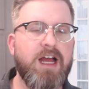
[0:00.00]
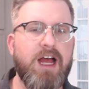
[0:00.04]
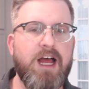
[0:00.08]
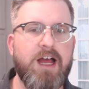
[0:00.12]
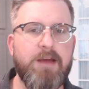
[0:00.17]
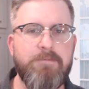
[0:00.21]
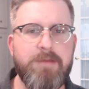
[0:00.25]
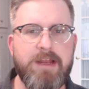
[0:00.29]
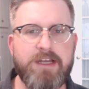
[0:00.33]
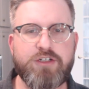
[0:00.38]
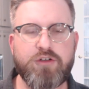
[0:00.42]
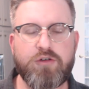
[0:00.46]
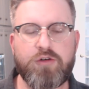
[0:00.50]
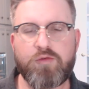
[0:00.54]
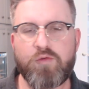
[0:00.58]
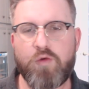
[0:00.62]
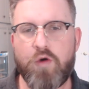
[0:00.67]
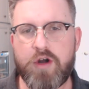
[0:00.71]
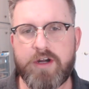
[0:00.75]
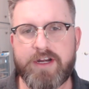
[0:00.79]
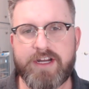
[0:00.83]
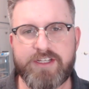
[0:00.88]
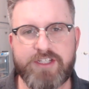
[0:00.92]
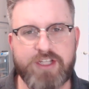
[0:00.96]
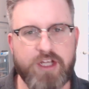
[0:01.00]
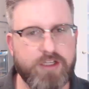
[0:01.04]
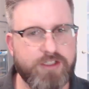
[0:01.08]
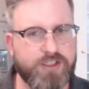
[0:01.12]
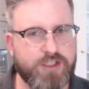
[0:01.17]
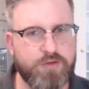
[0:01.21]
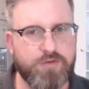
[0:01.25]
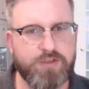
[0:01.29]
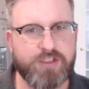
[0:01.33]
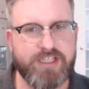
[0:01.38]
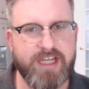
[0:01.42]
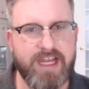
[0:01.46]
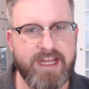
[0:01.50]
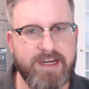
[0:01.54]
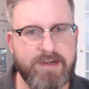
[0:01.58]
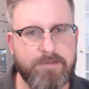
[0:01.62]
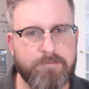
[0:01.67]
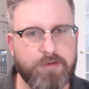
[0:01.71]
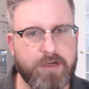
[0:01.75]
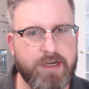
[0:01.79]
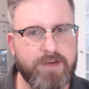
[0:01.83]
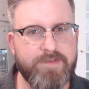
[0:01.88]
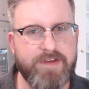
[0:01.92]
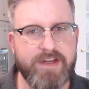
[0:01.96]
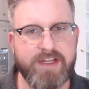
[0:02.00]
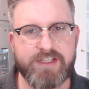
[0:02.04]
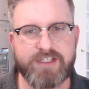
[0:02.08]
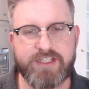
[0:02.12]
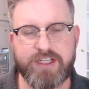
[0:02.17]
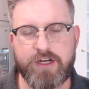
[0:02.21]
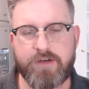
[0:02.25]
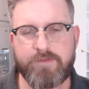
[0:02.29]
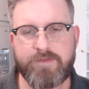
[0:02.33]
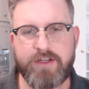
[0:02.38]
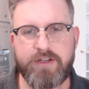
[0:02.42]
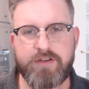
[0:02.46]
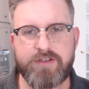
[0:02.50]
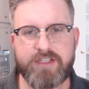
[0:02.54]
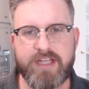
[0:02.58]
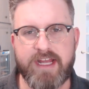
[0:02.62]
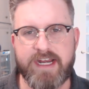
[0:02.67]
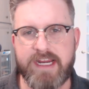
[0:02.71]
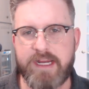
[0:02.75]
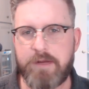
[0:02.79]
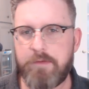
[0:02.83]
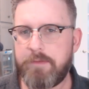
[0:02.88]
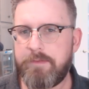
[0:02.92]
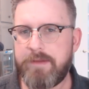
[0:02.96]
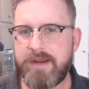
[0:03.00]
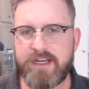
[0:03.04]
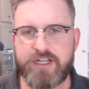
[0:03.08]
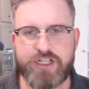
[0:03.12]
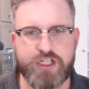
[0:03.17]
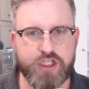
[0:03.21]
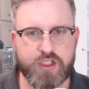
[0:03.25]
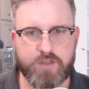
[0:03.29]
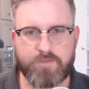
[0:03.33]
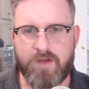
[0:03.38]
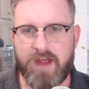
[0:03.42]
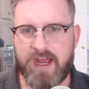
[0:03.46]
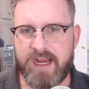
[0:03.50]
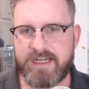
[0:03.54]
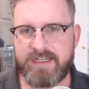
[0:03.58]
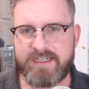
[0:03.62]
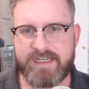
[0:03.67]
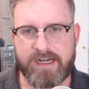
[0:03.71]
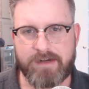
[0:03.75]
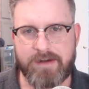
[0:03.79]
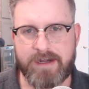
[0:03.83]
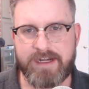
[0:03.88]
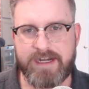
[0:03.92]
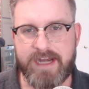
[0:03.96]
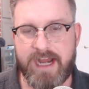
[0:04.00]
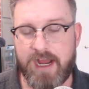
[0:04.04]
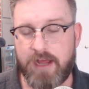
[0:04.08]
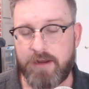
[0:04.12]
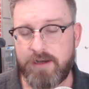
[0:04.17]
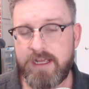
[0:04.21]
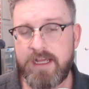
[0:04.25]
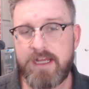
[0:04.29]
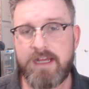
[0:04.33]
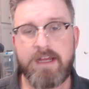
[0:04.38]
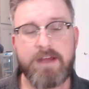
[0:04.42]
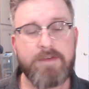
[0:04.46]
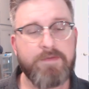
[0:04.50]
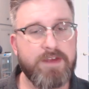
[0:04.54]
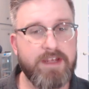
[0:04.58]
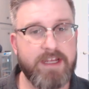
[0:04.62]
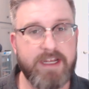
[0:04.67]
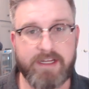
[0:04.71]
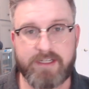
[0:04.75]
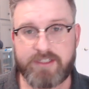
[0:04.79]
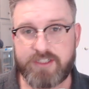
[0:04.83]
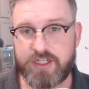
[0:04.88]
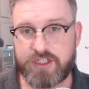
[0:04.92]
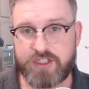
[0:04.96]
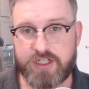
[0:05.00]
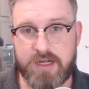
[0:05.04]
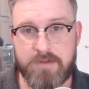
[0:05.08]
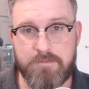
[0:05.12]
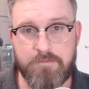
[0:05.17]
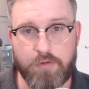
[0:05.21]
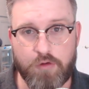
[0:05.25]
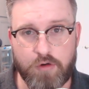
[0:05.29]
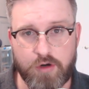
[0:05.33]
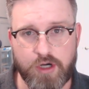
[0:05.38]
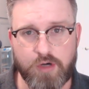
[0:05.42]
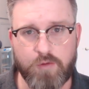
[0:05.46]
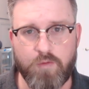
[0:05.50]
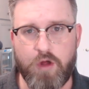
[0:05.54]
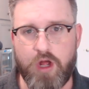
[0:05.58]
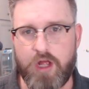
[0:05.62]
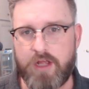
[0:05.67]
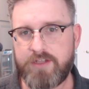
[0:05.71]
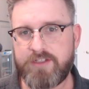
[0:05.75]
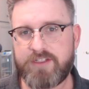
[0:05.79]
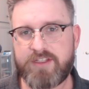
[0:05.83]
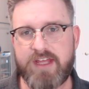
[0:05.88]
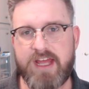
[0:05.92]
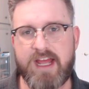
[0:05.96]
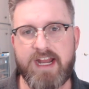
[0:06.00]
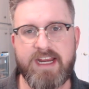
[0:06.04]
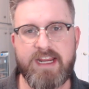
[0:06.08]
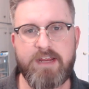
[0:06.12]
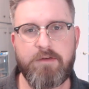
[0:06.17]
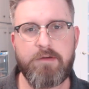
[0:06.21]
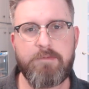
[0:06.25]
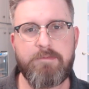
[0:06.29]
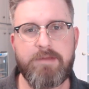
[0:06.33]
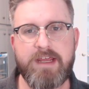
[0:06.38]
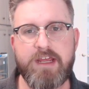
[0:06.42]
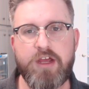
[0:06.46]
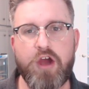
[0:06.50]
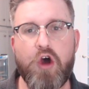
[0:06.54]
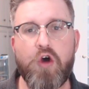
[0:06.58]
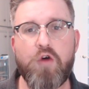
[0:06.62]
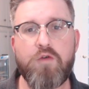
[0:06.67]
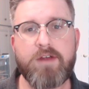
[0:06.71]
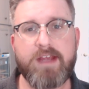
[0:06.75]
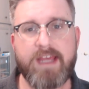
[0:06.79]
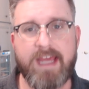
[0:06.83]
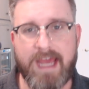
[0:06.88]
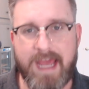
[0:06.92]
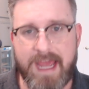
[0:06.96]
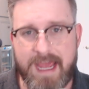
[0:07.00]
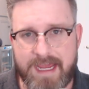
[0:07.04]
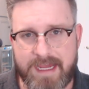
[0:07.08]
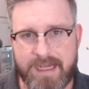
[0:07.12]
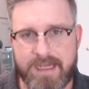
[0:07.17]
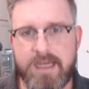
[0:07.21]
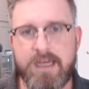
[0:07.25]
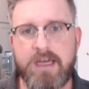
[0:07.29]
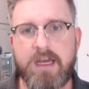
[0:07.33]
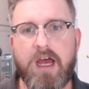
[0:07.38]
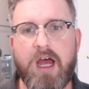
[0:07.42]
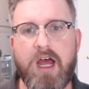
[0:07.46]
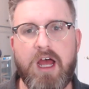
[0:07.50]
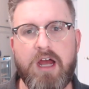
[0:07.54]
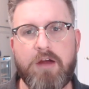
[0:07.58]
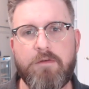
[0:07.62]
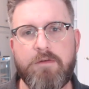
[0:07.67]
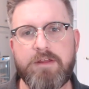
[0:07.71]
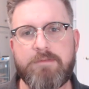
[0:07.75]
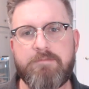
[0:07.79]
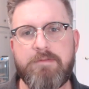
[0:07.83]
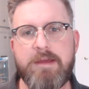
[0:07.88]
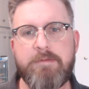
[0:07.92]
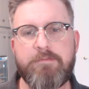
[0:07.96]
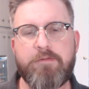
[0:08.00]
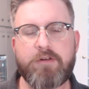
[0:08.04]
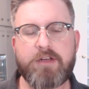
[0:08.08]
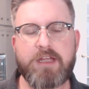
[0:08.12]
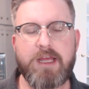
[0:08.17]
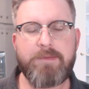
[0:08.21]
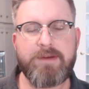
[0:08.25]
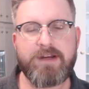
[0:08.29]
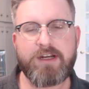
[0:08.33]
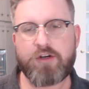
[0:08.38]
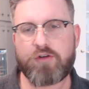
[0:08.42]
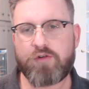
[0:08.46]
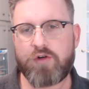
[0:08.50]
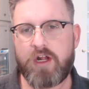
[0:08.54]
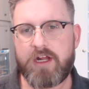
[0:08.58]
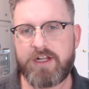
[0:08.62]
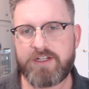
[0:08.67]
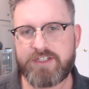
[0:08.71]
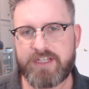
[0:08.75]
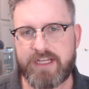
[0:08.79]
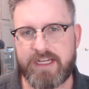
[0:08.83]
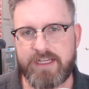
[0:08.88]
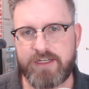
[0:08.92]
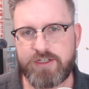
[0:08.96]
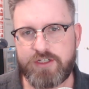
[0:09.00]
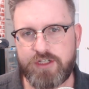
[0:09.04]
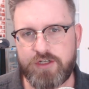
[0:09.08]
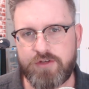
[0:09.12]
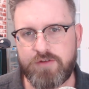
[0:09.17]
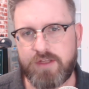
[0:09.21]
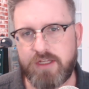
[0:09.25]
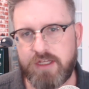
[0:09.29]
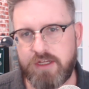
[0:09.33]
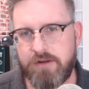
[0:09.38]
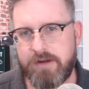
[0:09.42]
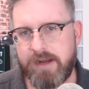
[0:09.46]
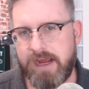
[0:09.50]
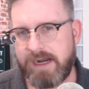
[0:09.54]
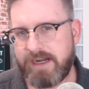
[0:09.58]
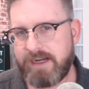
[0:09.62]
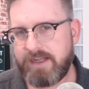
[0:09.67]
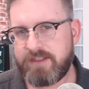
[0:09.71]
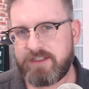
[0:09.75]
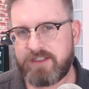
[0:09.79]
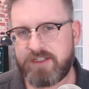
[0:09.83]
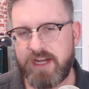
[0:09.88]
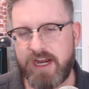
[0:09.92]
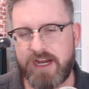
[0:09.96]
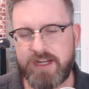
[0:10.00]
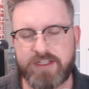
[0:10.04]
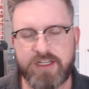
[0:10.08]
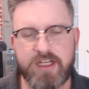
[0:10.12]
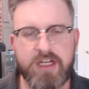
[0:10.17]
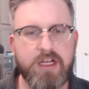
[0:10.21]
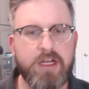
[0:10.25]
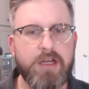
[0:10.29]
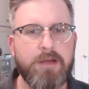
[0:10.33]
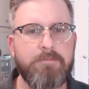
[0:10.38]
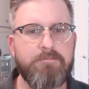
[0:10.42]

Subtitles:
Beto O'Rourke has also said in previous interviews that he would be just fine tearing down the existing border walls, that he would be okay with people coming across into the United States.